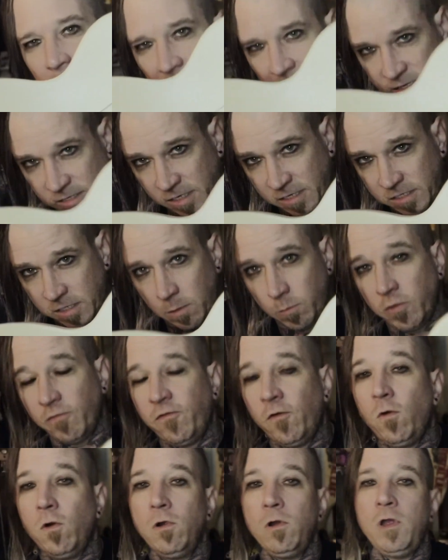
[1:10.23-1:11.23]
as I said
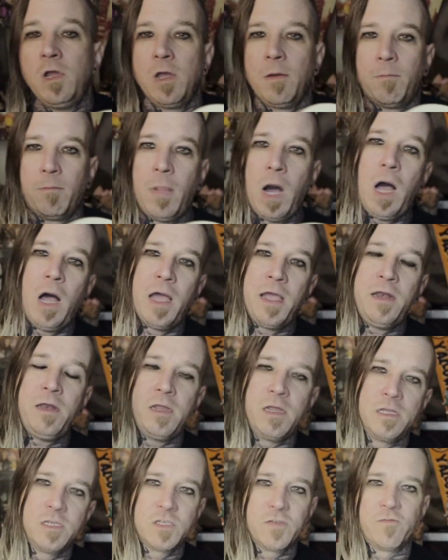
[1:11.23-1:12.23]
before, mine
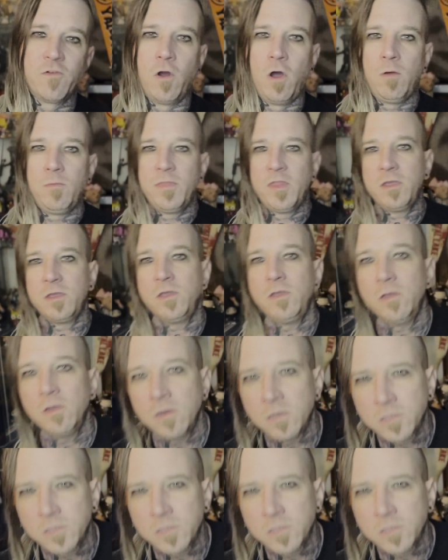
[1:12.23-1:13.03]
is from the year